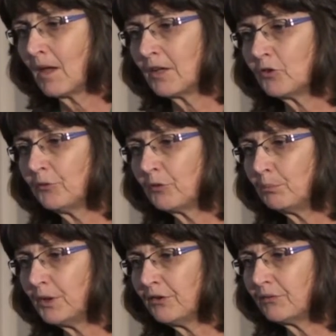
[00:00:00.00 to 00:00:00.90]
In terms of
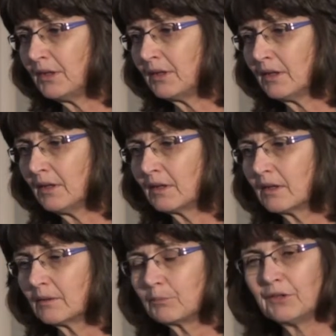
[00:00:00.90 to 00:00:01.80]
breastfeeding,
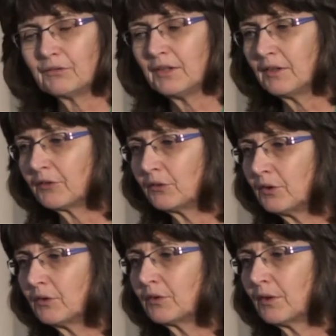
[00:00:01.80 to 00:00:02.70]
breastfeeding does
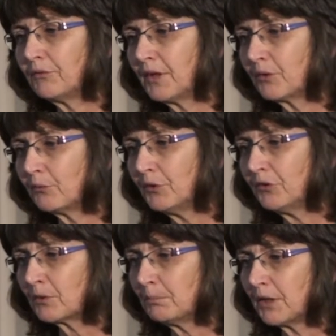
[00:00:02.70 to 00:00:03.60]
not affect the
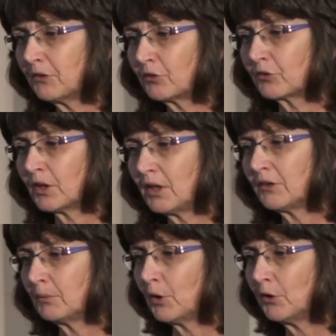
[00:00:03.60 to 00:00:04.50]
risk of mother to
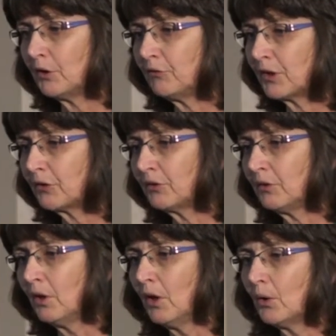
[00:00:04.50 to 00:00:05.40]
child in infection,